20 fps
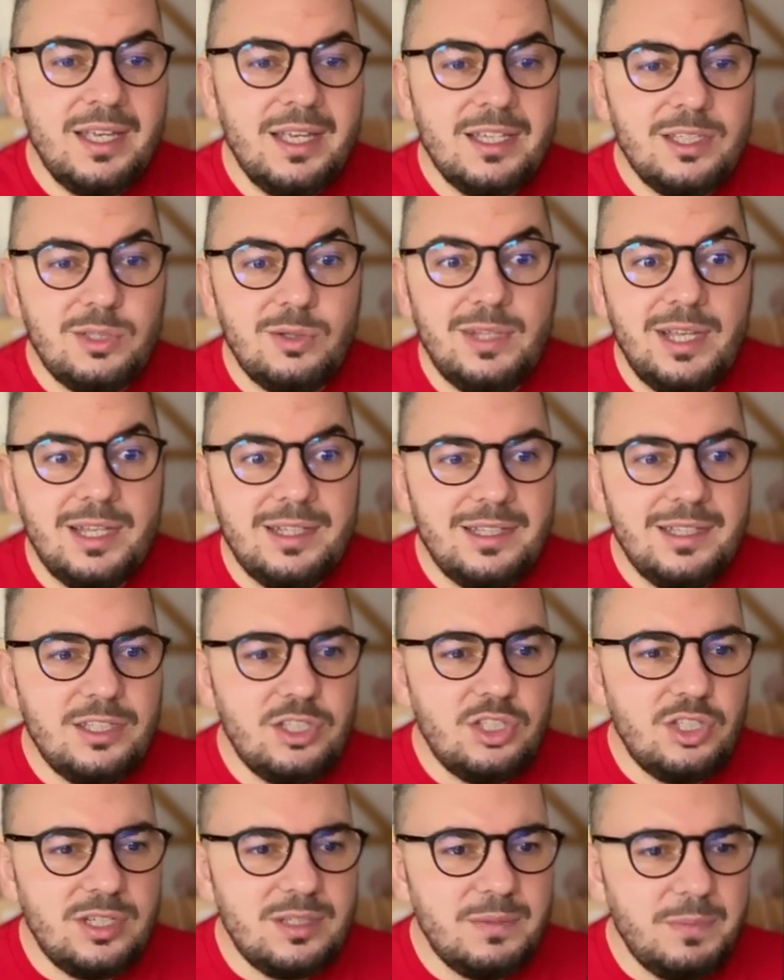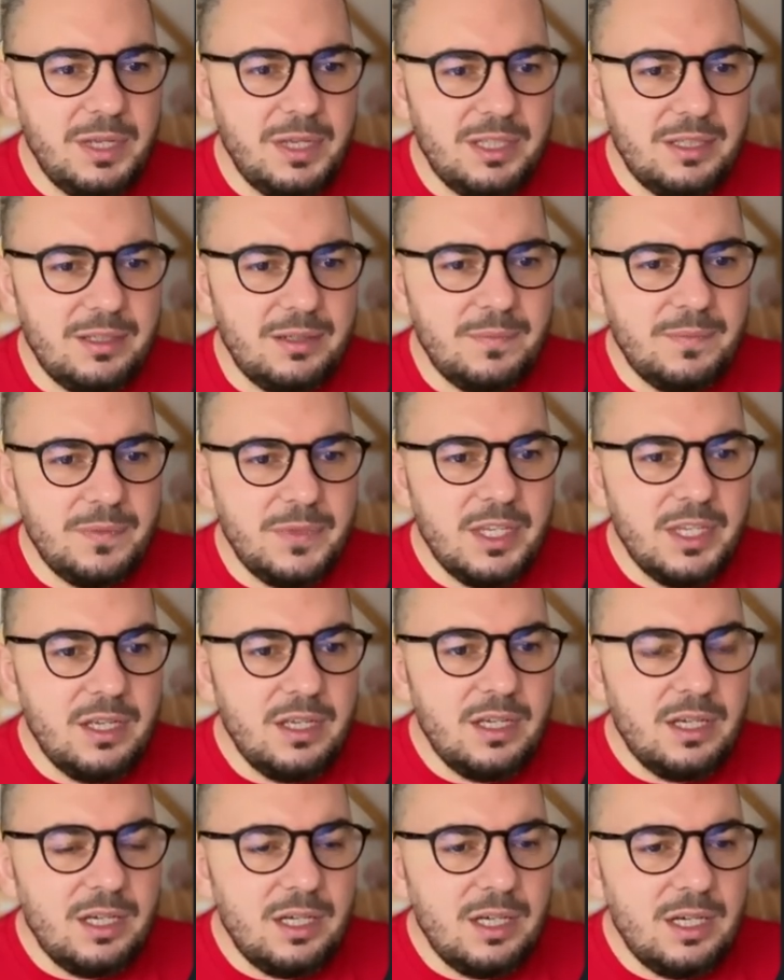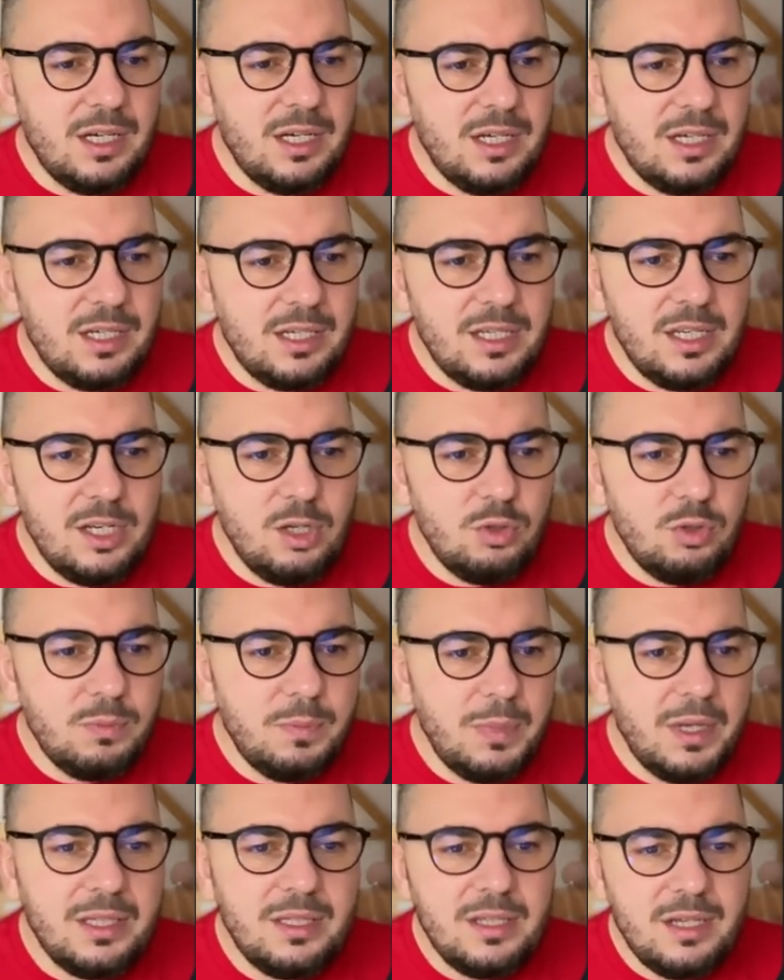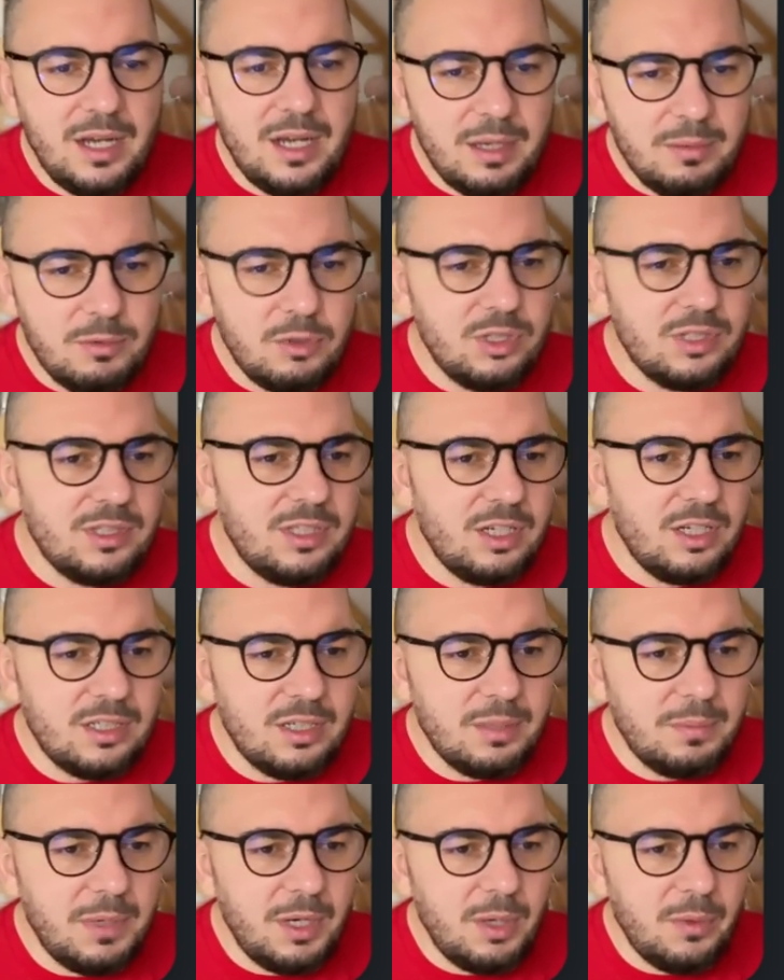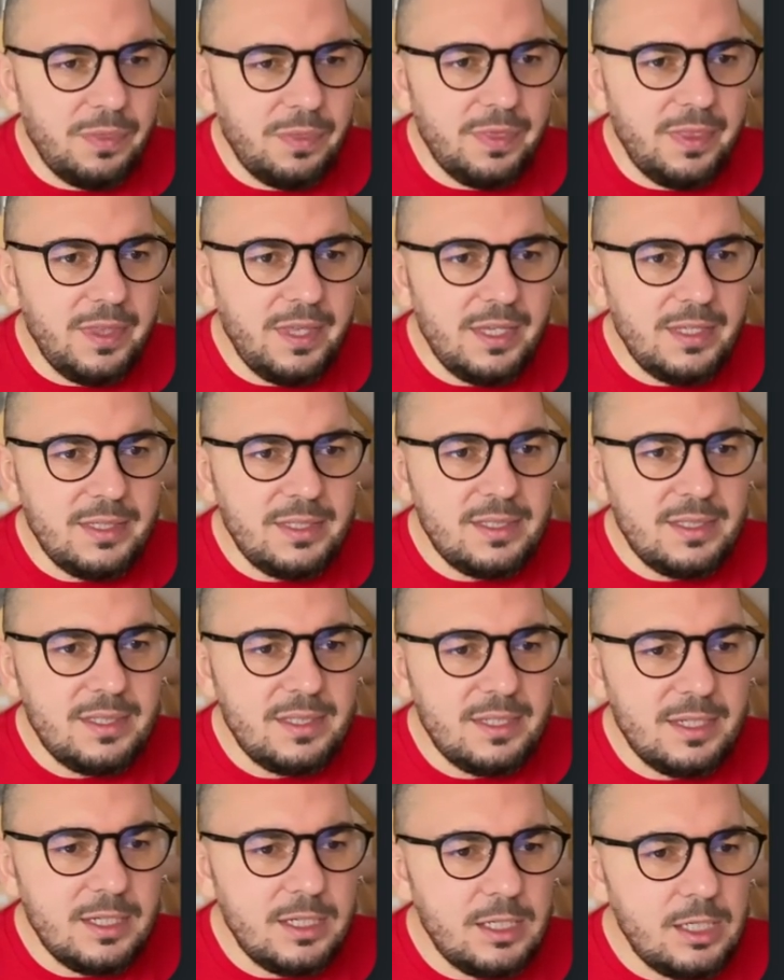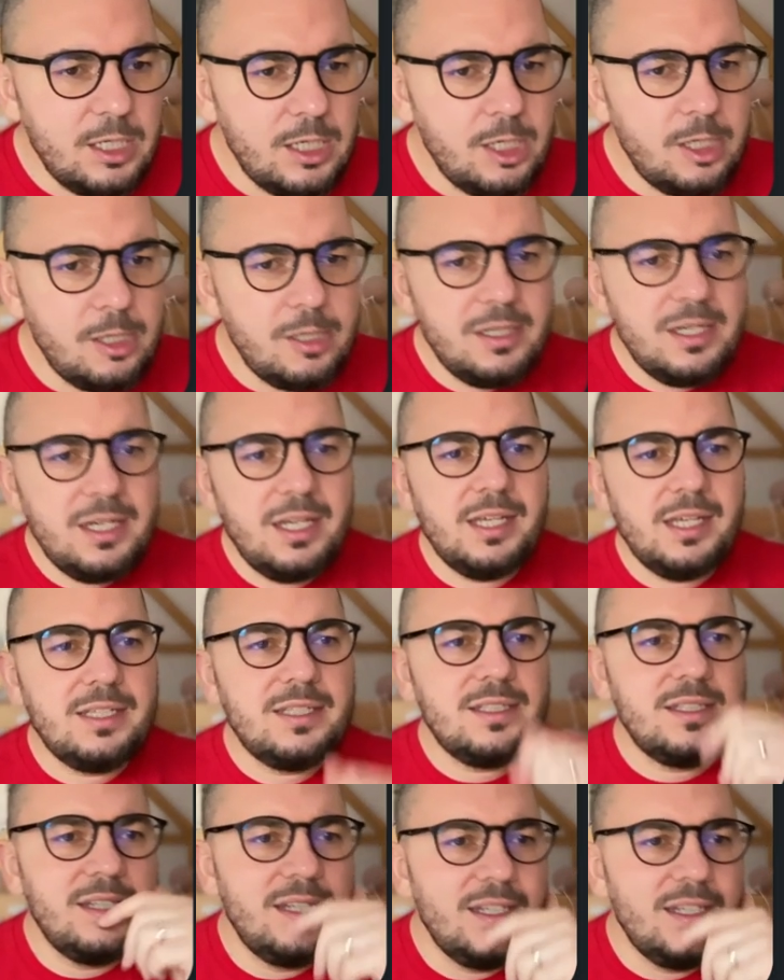so that is just better. Reload button, I'm going to talk about this next.